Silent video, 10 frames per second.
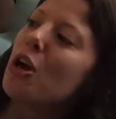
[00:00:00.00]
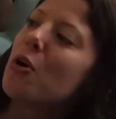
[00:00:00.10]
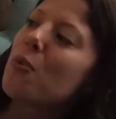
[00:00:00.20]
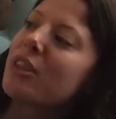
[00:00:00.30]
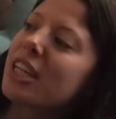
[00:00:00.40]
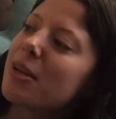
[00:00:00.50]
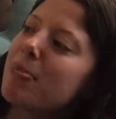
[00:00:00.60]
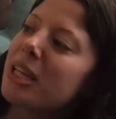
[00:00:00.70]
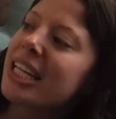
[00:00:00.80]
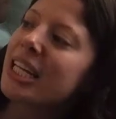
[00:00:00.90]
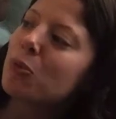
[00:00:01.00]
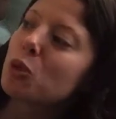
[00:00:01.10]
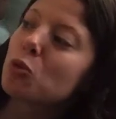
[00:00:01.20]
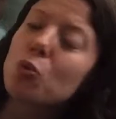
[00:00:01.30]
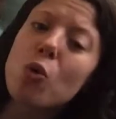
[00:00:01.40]
When the chameleon was
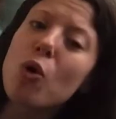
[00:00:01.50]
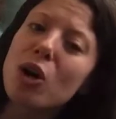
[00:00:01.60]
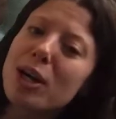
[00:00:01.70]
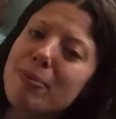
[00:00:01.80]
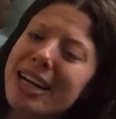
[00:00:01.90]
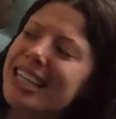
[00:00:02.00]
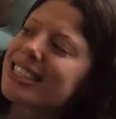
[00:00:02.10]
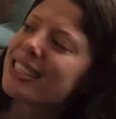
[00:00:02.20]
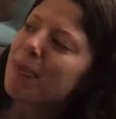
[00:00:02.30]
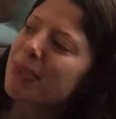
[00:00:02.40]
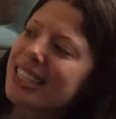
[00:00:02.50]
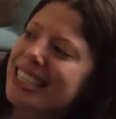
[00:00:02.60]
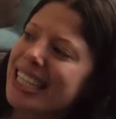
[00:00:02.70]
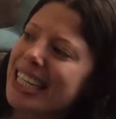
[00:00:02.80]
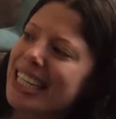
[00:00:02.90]
warm and had something to
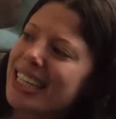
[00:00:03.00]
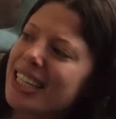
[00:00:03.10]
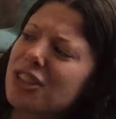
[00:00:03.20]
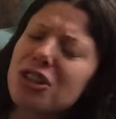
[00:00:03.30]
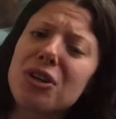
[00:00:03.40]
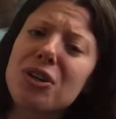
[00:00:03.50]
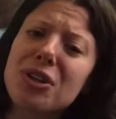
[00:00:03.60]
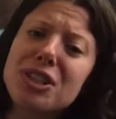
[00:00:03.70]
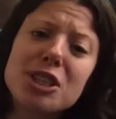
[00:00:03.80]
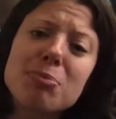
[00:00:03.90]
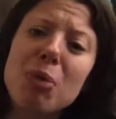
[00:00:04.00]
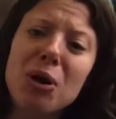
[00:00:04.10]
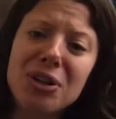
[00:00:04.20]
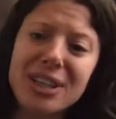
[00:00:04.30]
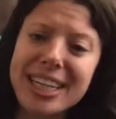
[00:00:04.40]
eat, it turned
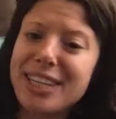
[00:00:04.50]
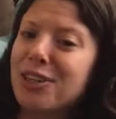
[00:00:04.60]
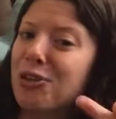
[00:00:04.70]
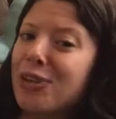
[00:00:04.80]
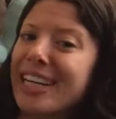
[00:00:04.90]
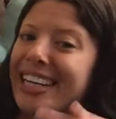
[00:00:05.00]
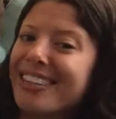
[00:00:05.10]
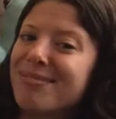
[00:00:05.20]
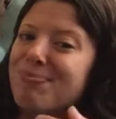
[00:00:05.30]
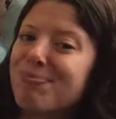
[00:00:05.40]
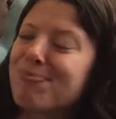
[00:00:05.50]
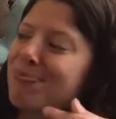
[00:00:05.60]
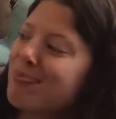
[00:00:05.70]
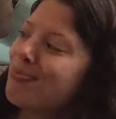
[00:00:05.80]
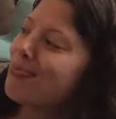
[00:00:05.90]
sparkling green.
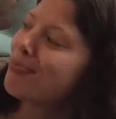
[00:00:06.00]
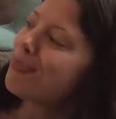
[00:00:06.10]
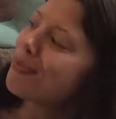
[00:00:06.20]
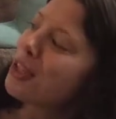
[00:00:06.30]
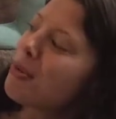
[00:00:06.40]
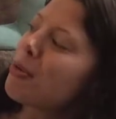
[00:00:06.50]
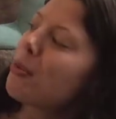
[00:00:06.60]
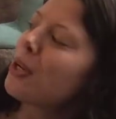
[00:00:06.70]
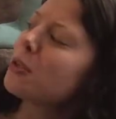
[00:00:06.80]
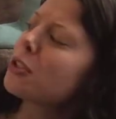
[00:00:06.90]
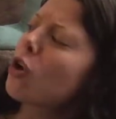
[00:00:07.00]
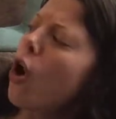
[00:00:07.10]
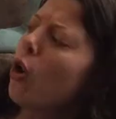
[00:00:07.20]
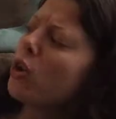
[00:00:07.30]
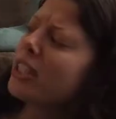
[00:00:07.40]
But when it was
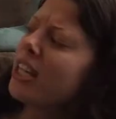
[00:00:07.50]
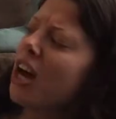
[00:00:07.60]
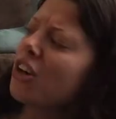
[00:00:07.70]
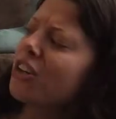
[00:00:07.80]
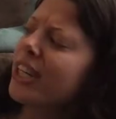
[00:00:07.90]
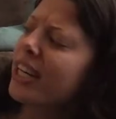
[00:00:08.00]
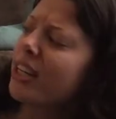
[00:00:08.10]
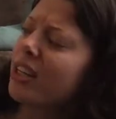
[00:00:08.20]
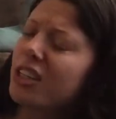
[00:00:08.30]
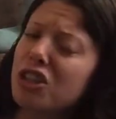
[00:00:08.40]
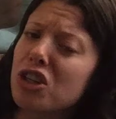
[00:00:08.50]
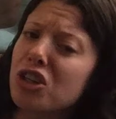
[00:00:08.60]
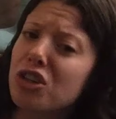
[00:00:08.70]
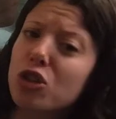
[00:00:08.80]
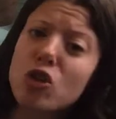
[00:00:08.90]
cold and hungry, it
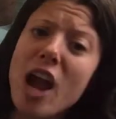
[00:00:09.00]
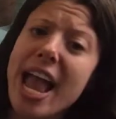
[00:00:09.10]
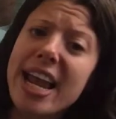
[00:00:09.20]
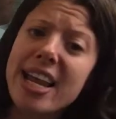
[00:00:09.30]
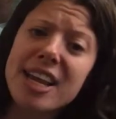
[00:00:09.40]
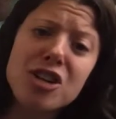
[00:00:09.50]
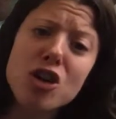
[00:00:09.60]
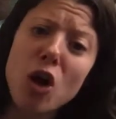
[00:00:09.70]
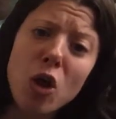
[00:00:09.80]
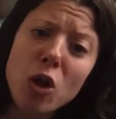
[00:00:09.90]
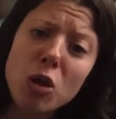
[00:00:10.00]
turned gray and dull.